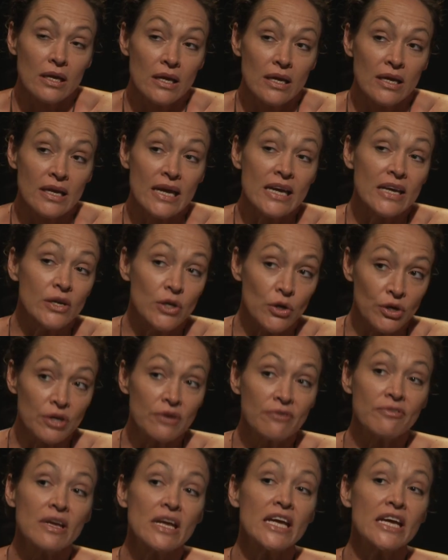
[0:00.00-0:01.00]

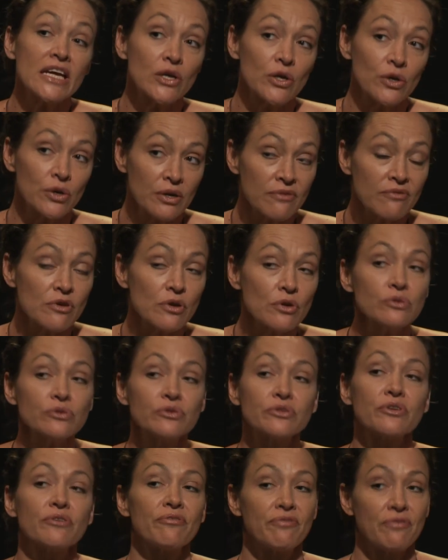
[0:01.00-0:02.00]
he could have
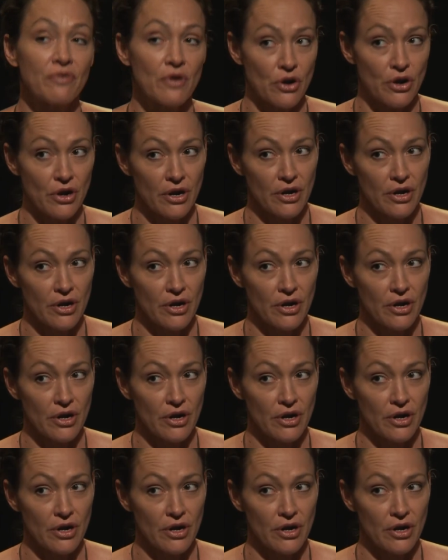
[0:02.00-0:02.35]
used the fur.